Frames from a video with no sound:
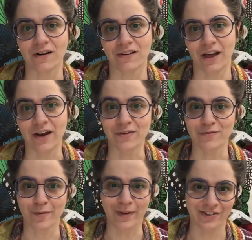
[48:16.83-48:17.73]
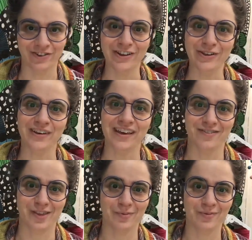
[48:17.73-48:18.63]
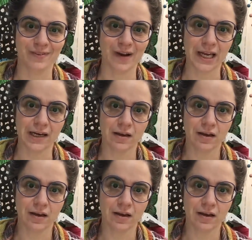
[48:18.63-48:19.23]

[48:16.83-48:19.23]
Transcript: a lot of information that you give them, right?